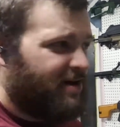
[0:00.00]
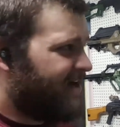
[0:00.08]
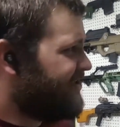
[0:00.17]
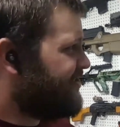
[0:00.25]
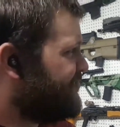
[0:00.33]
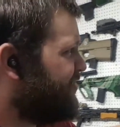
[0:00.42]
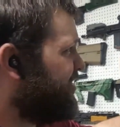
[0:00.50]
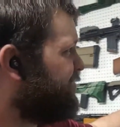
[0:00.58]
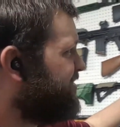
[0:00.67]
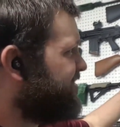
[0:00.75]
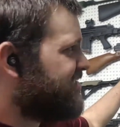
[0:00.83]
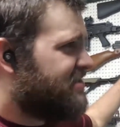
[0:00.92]
I just put
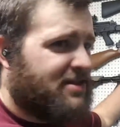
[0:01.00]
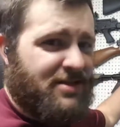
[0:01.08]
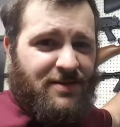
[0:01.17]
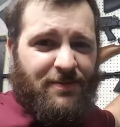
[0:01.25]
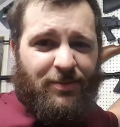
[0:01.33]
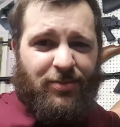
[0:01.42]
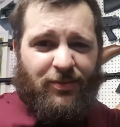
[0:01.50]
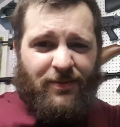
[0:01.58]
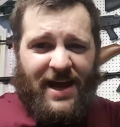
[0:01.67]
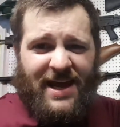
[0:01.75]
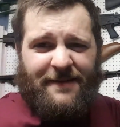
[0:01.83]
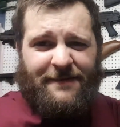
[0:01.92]
up this
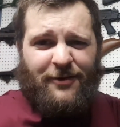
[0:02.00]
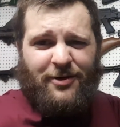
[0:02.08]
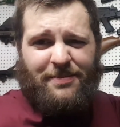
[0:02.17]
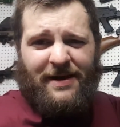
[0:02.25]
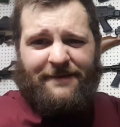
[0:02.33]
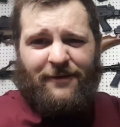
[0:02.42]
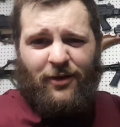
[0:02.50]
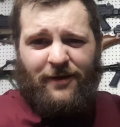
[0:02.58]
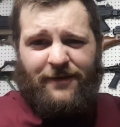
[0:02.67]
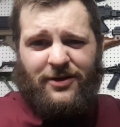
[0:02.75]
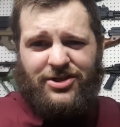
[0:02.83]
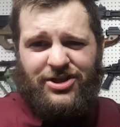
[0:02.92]
8 foot by 4
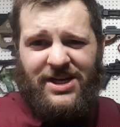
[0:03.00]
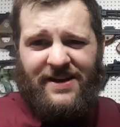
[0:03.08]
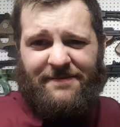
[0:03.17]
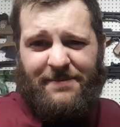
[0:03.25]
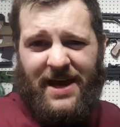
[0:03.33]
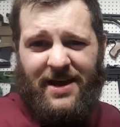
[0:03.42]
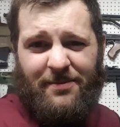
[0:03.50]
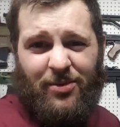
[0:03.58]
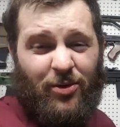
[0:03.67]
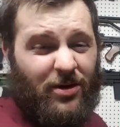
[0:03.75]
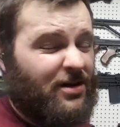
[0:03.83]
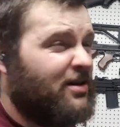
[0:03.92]
foot sheet of
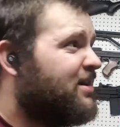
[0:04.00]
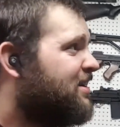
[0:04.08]
pegboard